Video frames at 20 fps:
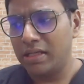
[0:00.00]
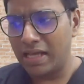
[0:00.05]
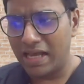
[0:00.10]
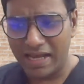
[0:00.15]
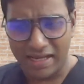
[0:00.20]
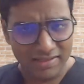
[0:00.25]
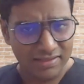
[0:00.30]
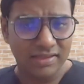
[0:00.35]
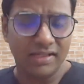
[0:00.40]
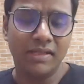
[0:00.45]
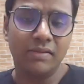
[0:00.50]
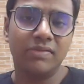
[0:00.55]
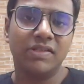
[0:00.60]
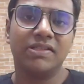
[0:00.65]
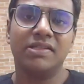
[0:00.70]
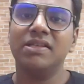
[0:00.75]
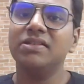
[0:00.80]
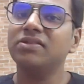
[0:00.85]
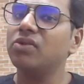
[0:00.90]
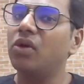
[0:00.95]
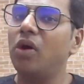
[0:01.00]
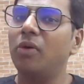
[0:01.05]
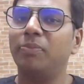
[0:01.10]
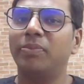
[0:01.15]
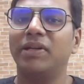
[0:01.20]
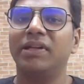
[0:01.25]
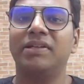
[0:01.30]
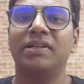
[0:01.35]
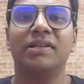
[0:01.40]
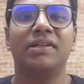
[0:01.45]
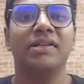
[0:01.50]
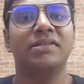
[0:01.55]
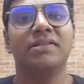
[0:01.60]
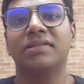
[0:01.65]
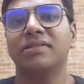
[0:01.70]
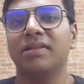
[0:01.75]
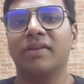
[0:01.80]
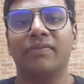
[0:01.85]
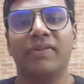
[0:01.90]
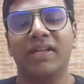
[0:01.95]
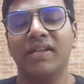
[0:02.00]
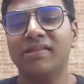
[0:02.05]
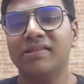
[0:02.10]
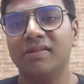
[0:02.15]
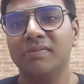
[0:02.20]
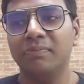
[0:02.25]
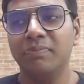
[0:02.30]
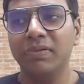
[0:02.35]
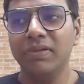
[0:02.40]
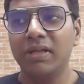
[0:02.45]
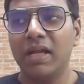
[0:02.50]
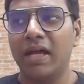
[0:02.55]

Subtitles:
As the name suggests, operator reasons are very simple.